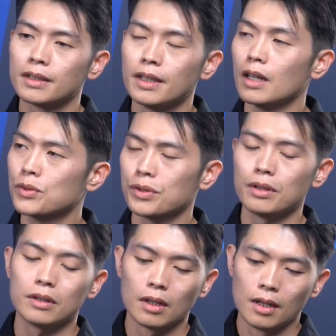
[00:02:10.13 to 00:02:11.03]
Yeah,
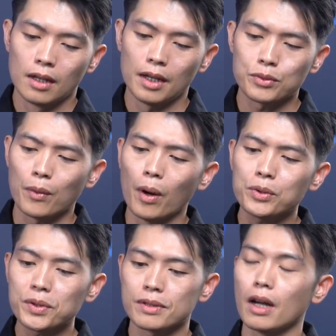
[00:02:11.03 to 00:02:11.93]
sure. Andrew, I
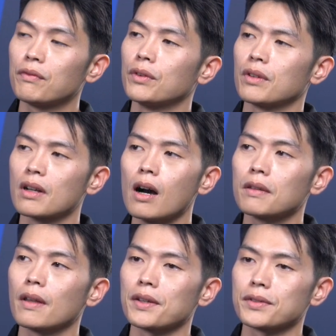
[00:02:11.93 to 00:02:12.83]
want to start from the
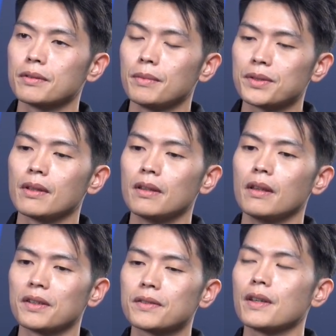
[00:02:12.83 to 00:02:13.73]
context. These are
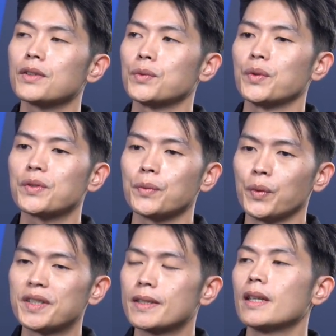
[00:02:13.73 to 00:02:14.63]
the things
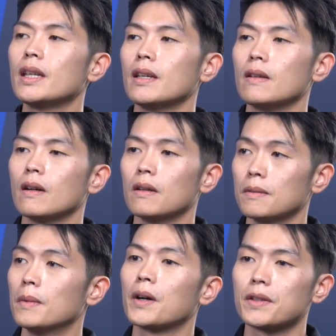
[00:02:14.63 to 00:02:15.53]
we see on
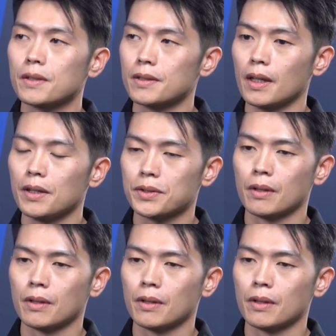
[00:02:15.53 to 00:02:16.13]
the market today.